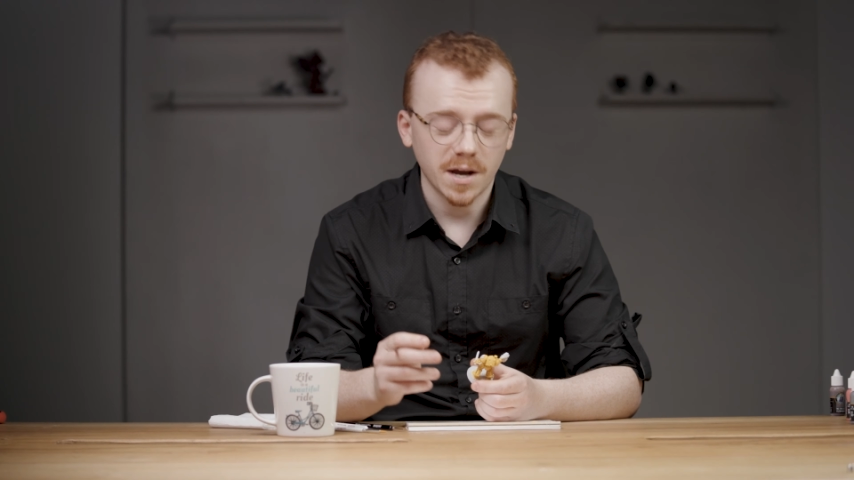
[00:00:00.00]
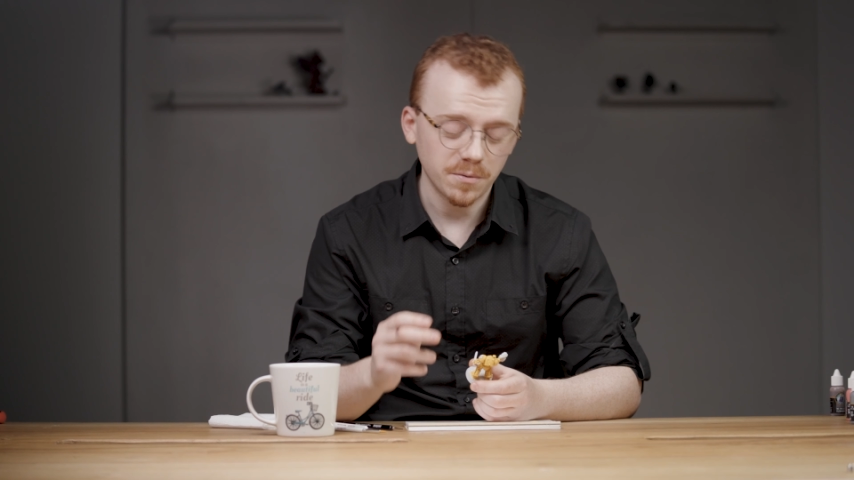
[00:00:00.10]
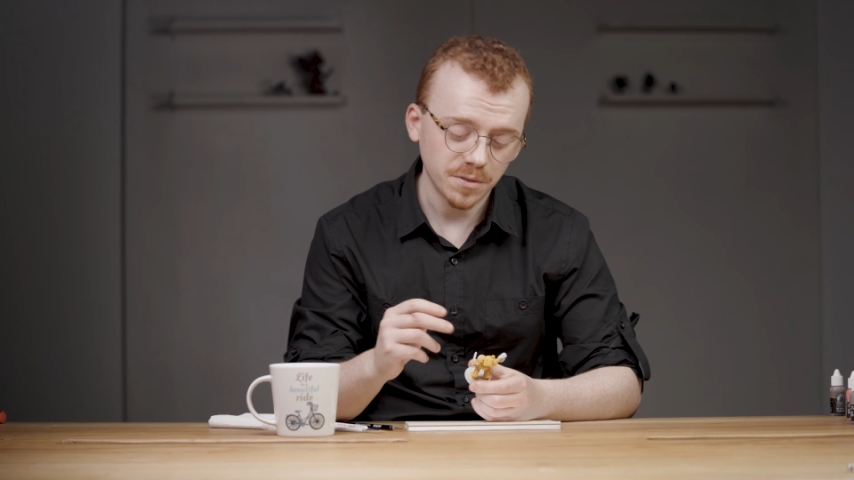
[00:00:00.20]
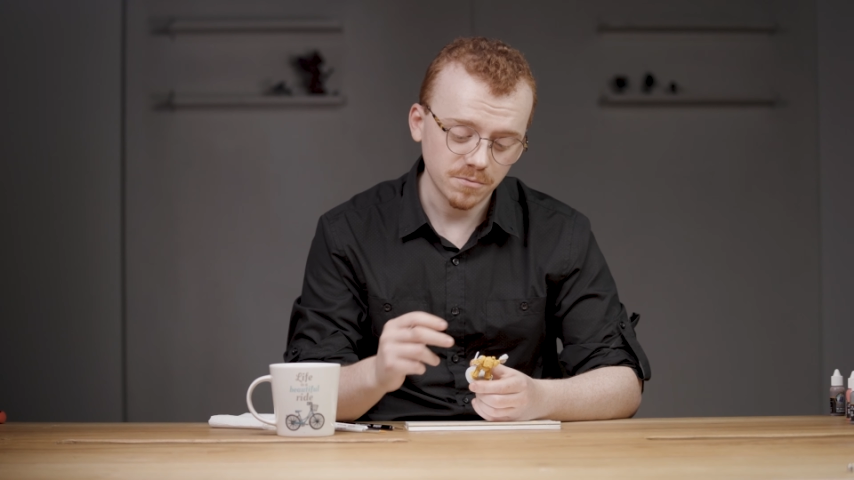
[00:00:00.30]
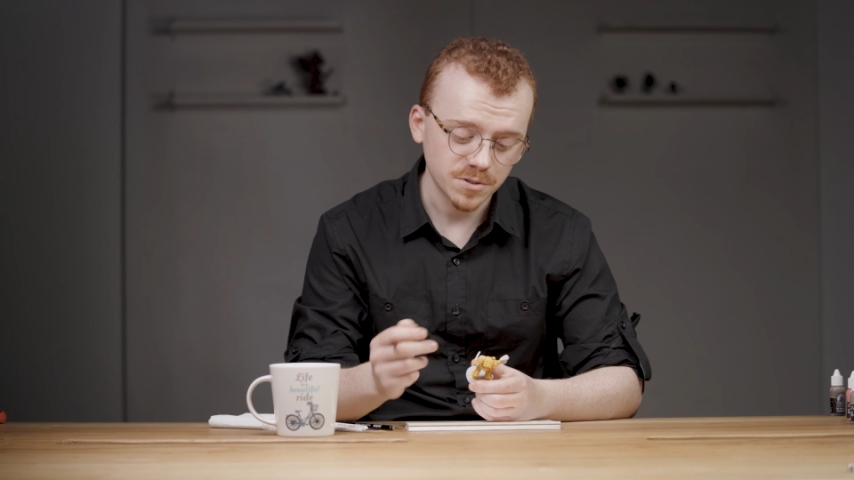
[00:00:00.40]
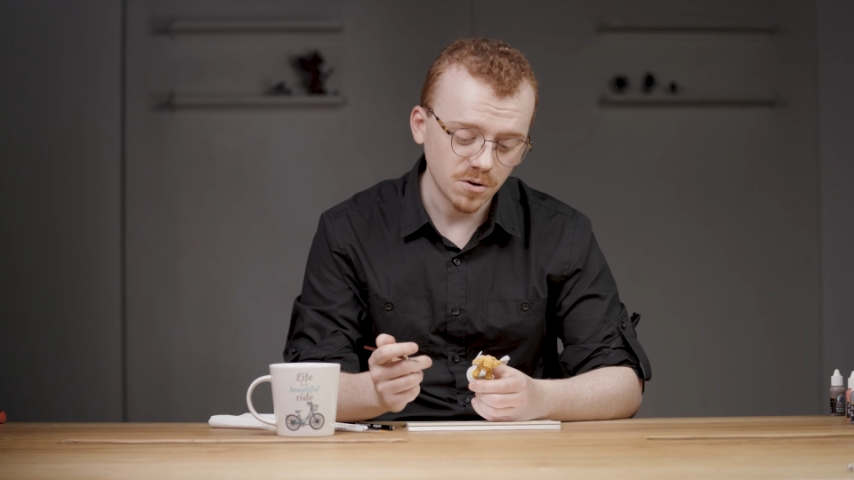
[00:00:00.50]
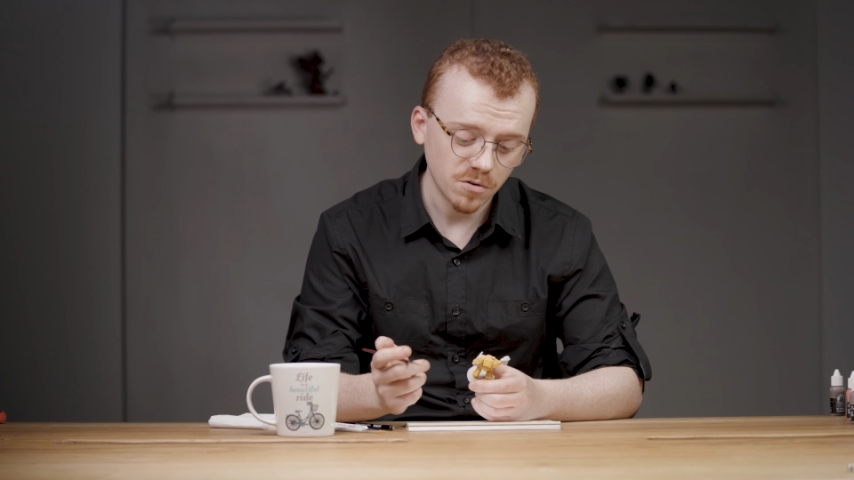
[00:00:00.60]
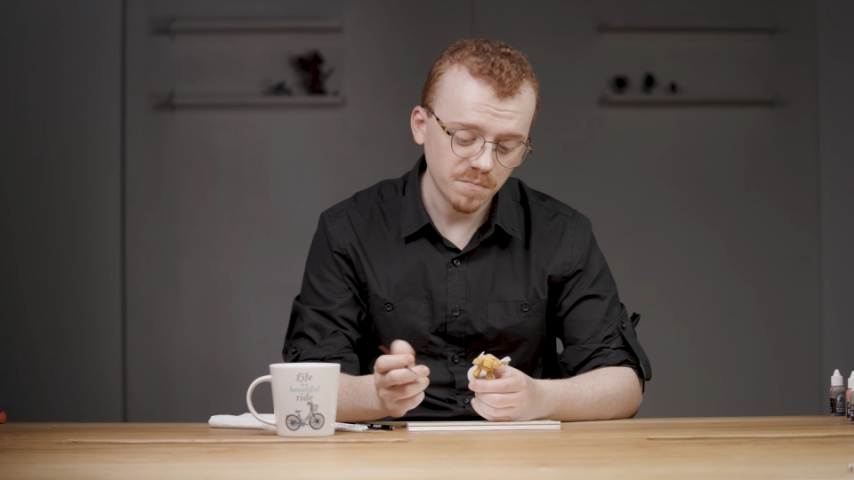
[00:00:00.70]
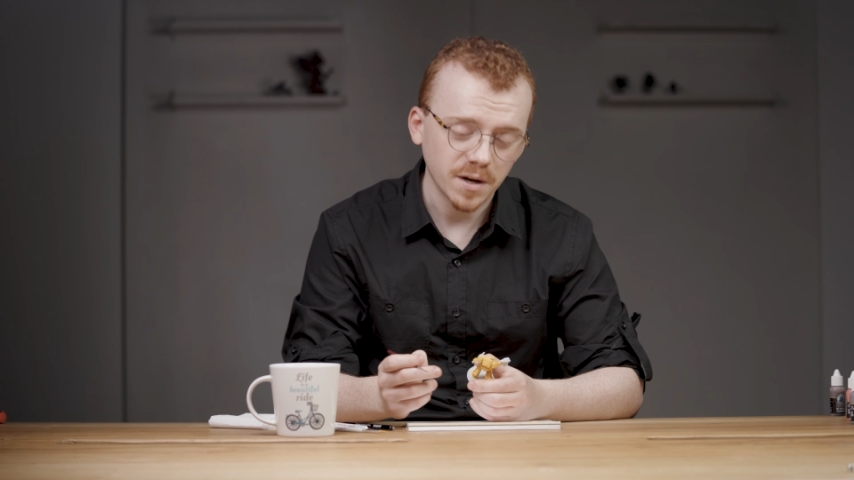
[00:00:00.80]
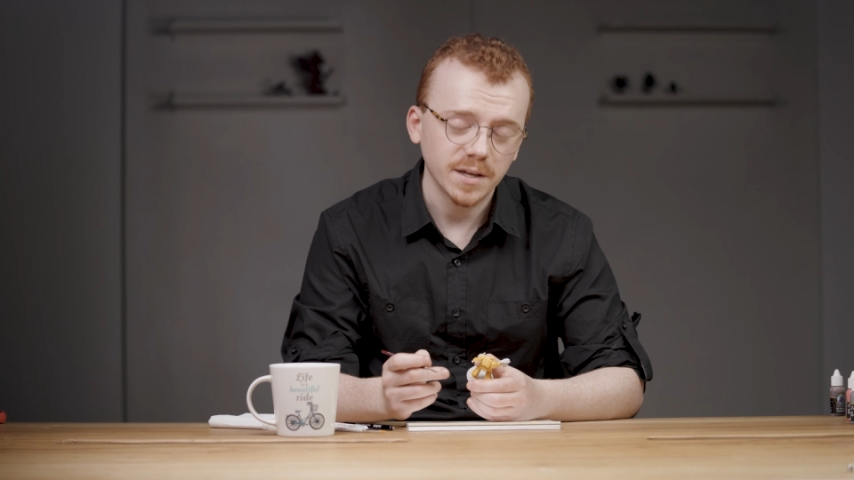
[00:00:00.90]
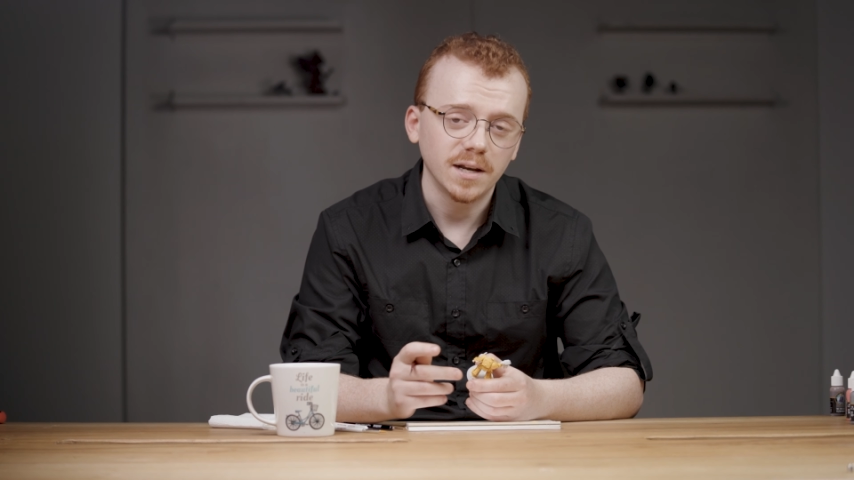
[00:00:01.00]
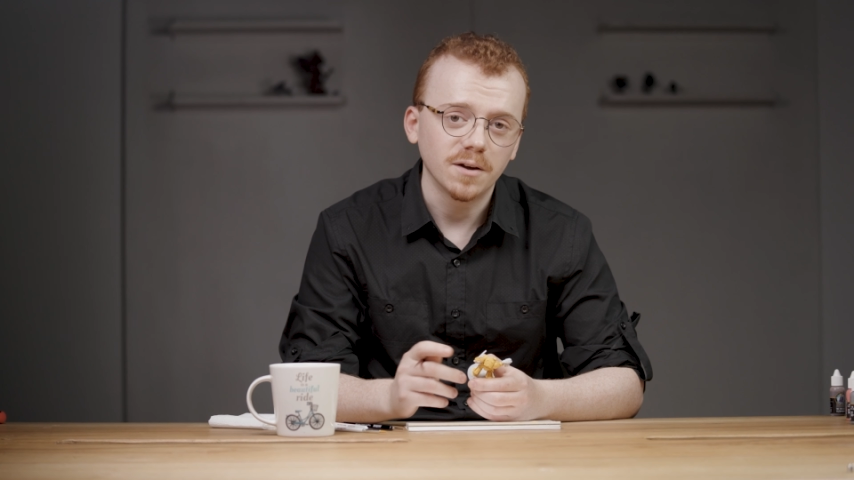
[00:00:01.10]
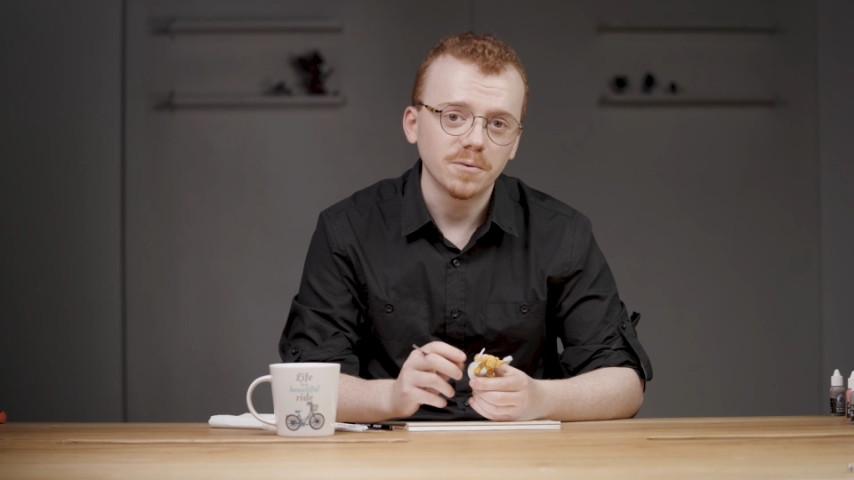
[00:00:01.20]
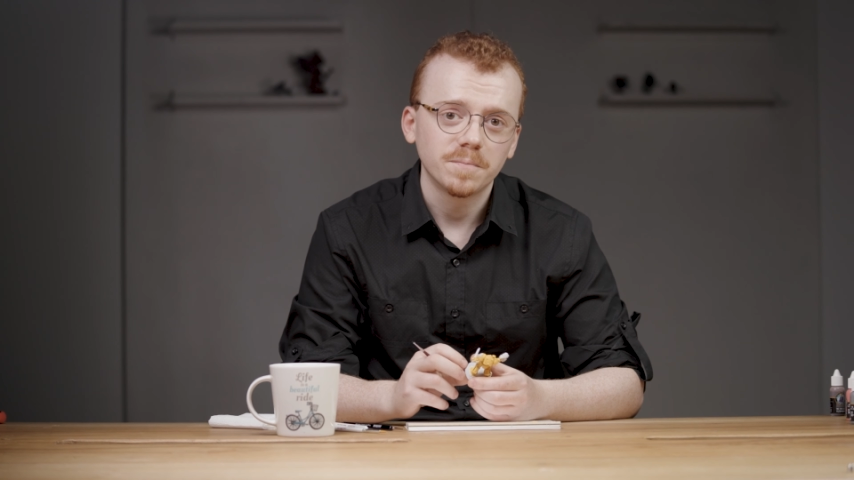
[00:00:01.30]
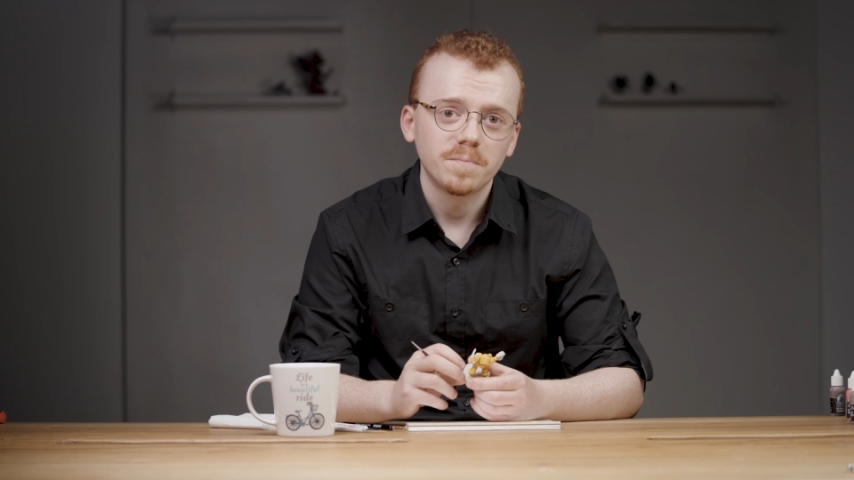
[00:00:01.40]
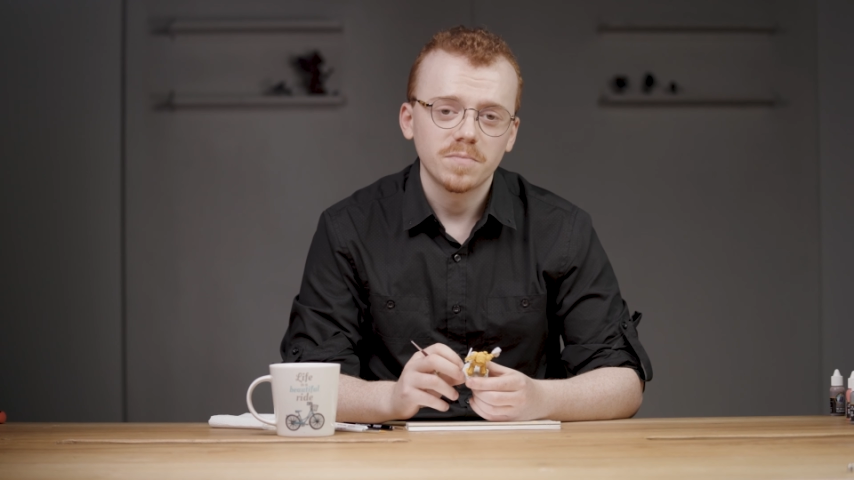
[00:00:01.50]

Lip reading: now with the result of my yellow.